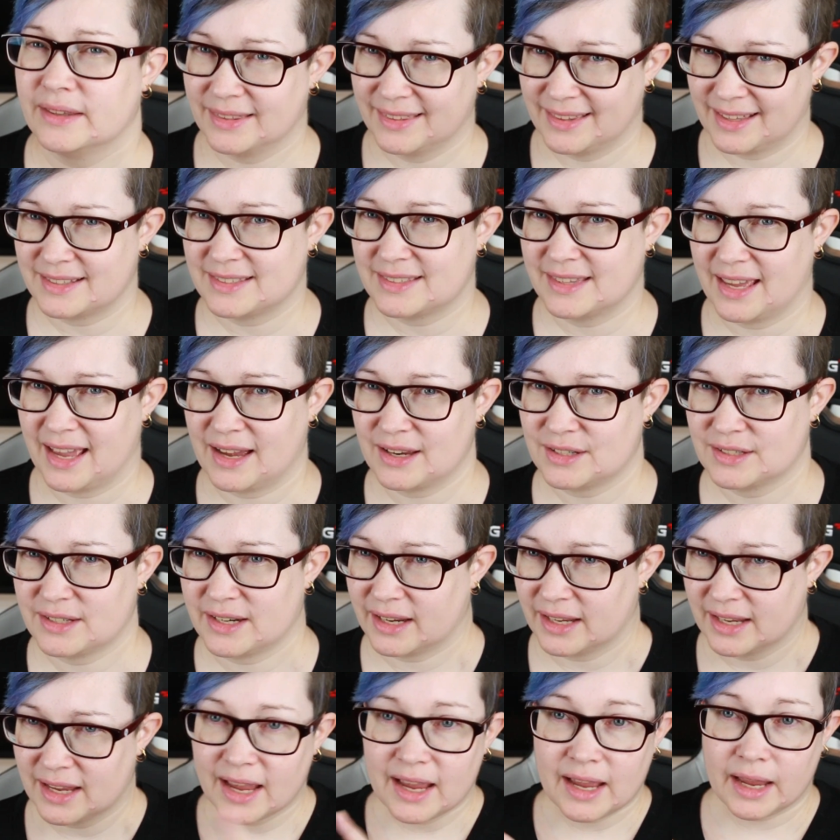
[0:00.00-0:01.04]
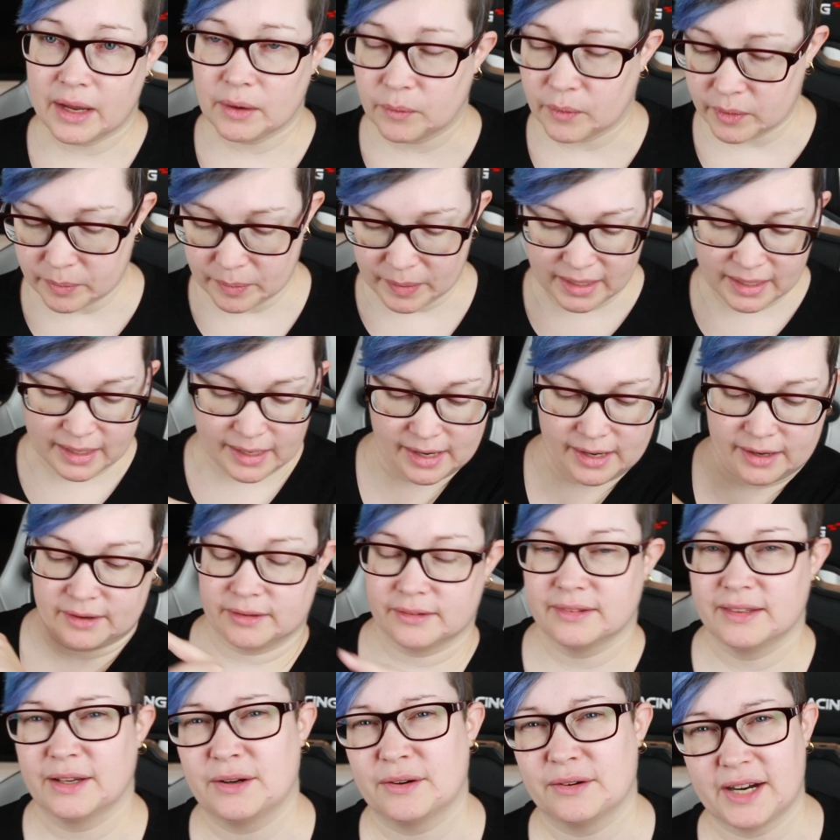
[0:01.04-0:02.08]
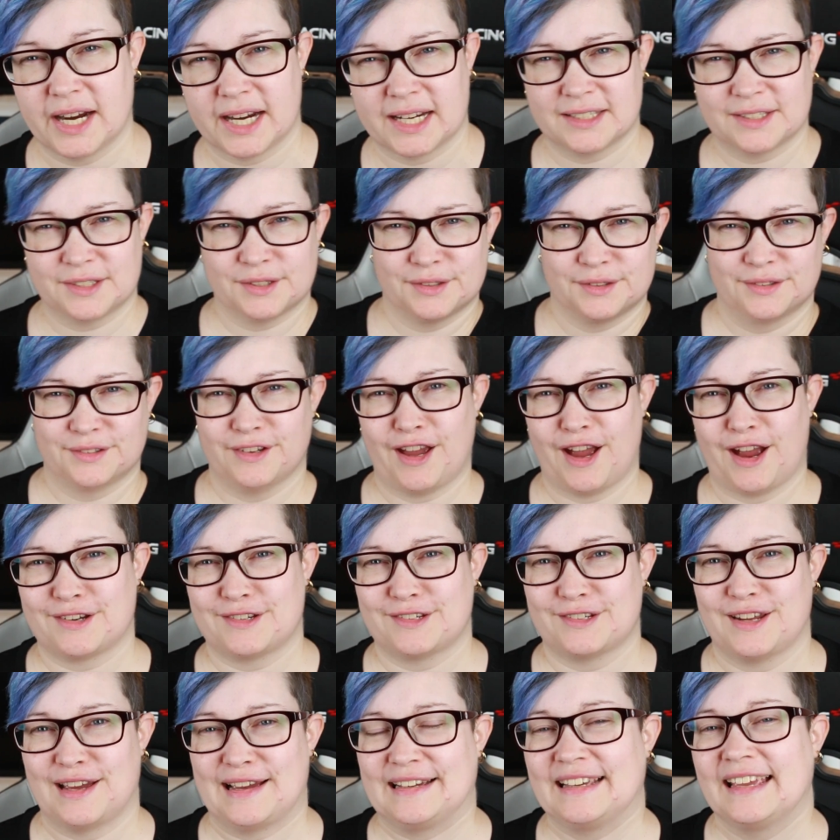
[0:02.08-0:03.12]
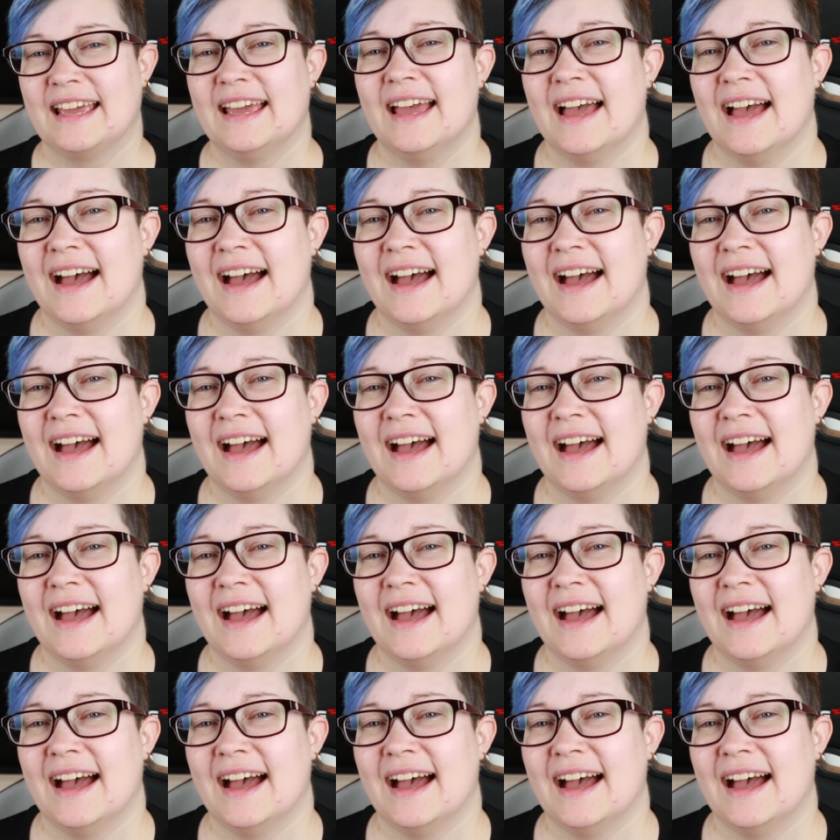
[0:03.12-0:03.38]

That's the hashtag. It will be here, the correct hashtag.